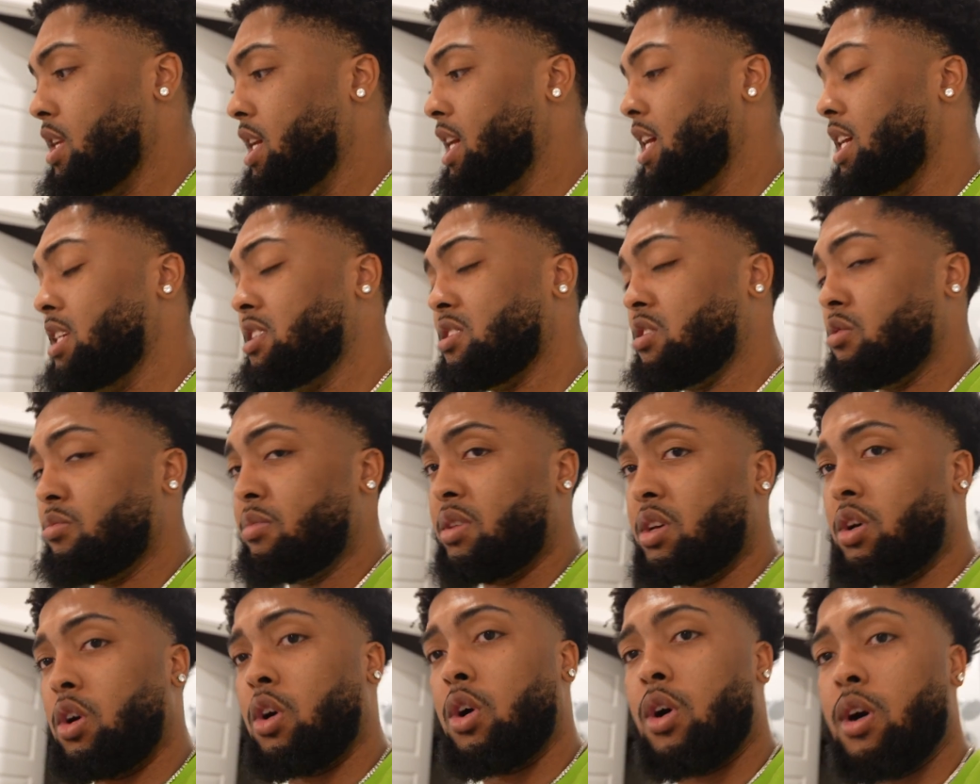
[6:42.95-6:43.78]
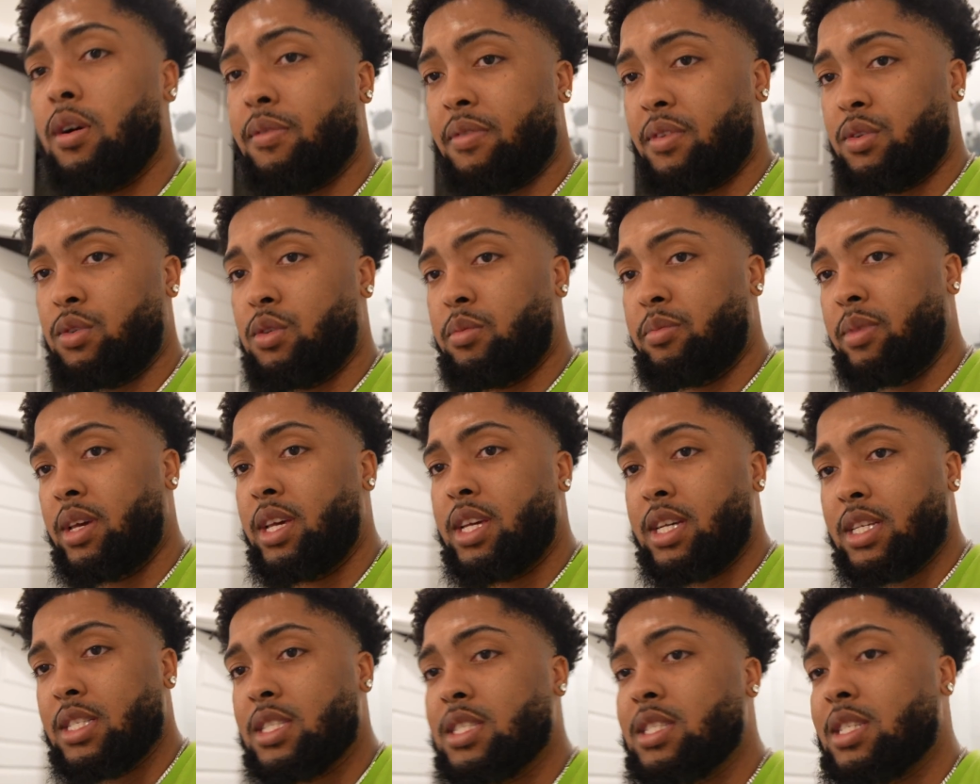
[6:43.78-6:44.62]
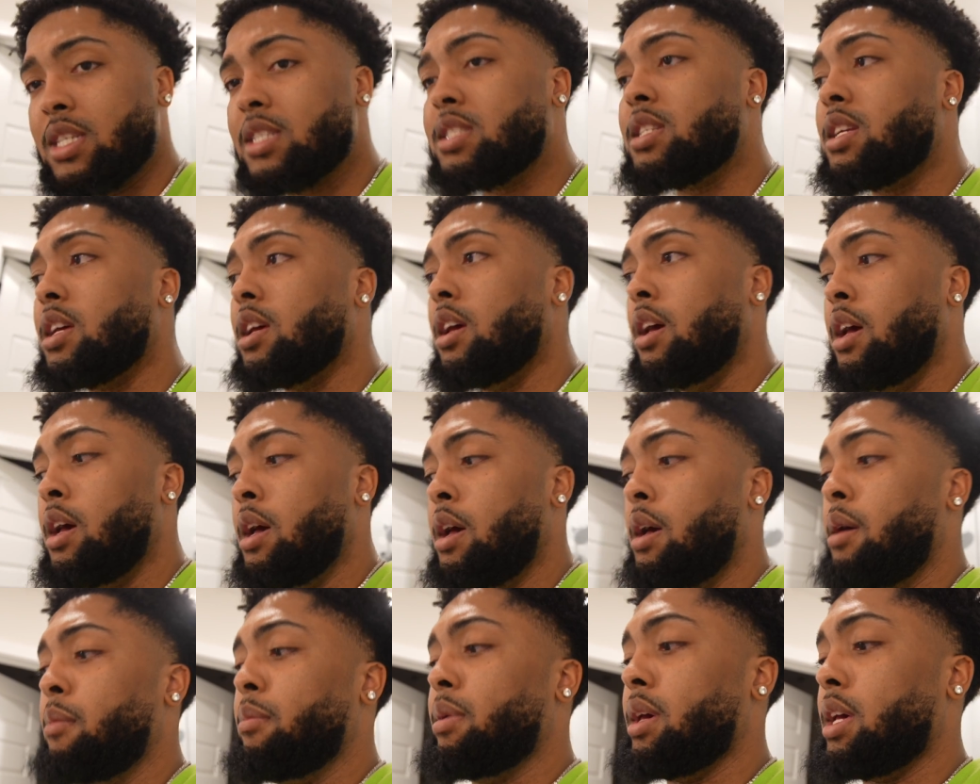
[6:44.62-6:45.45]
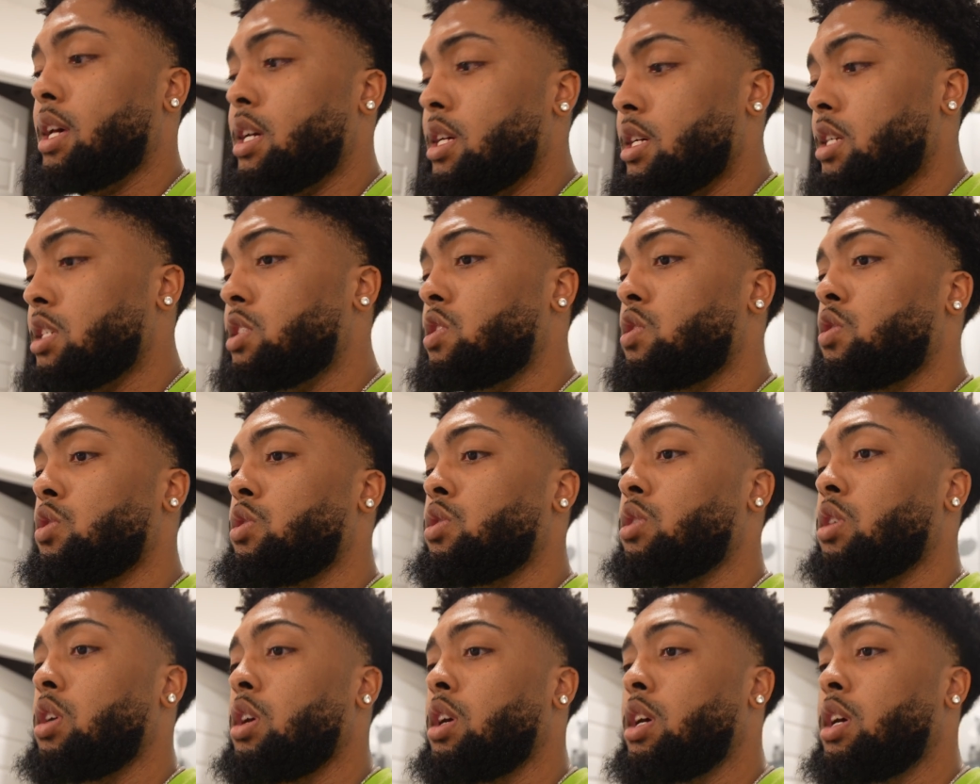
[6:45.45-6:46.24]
it's gonna be hard for you to be consistent because you